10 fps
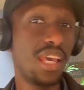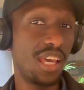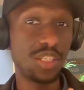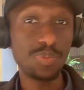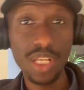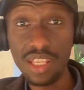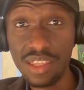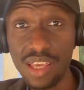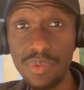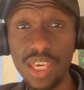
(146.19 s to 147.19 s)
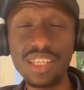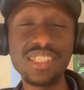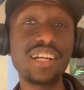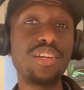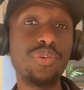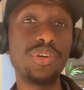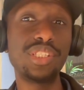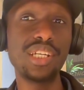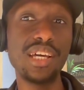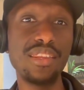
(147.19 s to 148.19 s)
explaining them exactly what
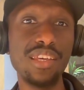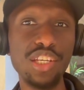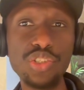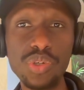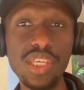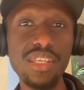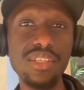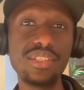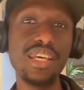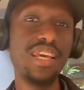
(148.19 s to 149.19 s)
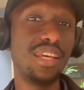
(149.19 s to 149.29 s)
the issue is,